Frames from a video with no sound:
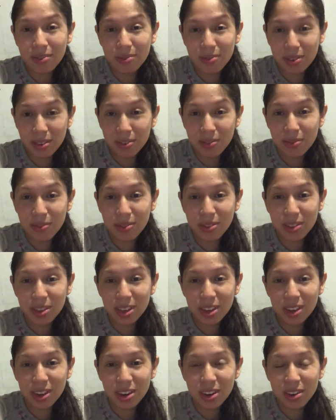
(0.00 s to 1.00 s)

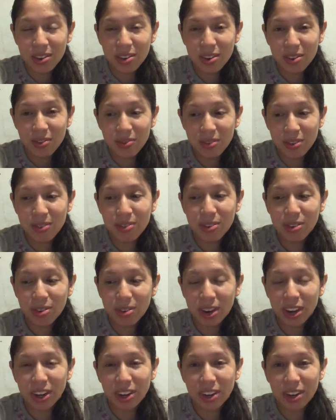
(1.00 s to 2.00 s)
fifth
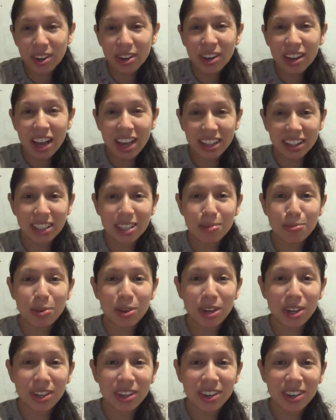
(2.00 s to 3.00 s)
grader at this
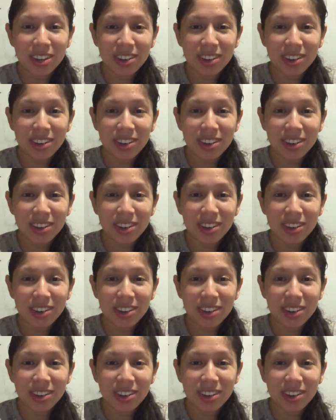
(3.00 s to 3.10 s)
point.